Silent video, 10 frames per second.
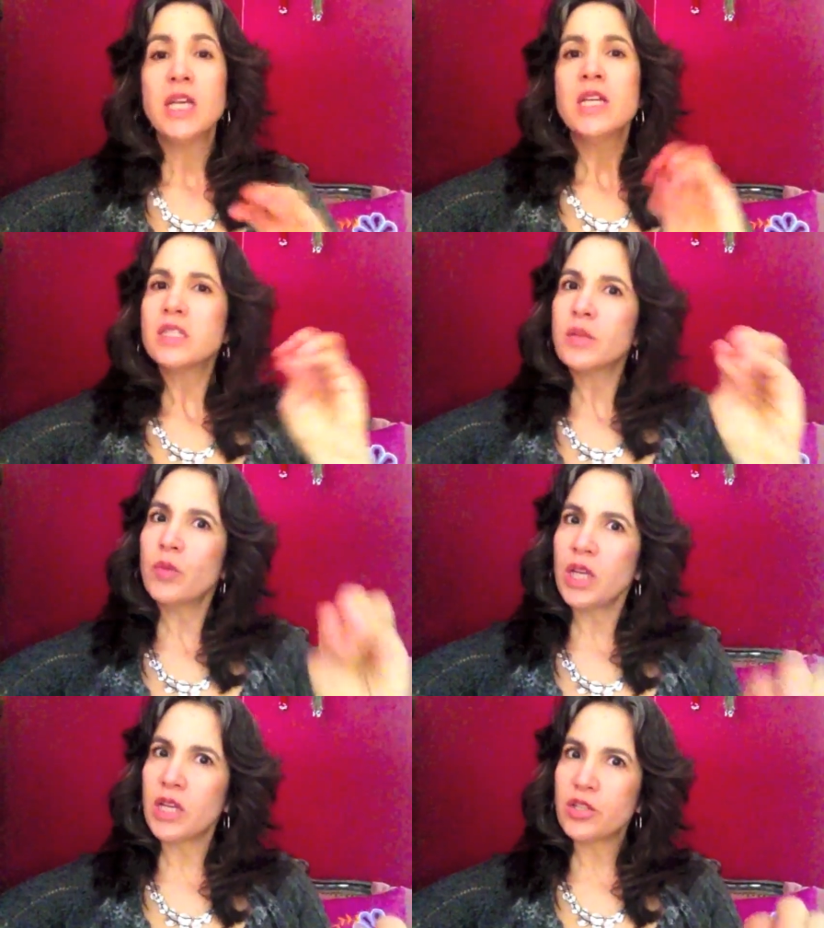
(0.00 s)

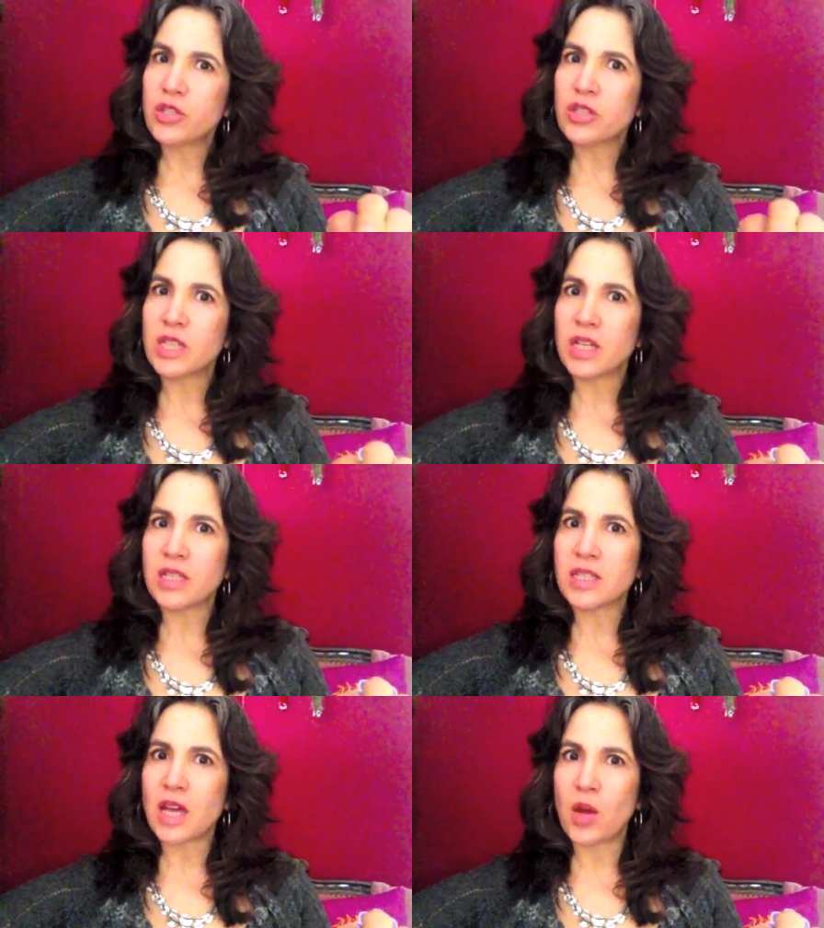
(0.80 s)
Someone else should tell
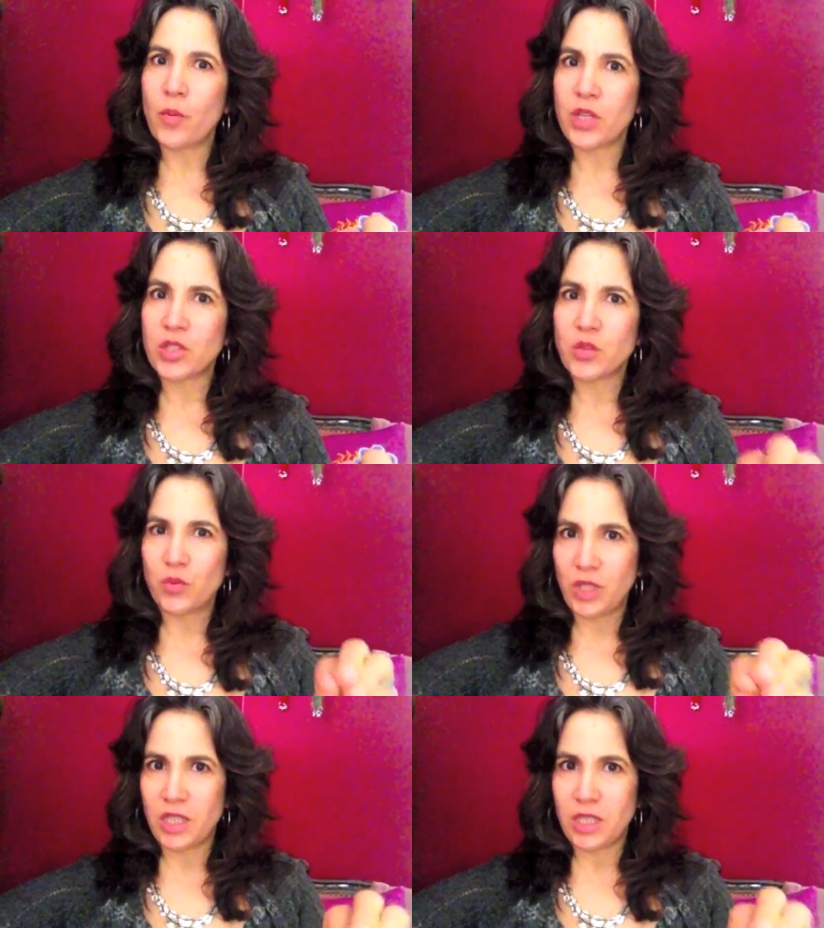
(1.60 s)
us how much
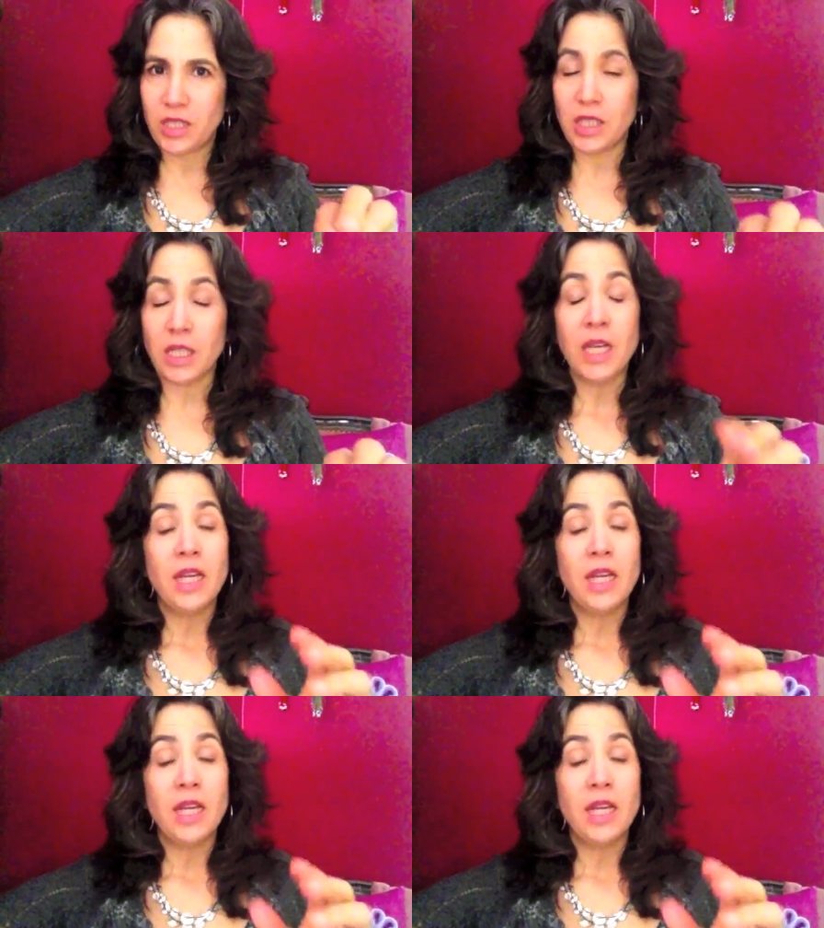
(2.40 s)
we need to eat.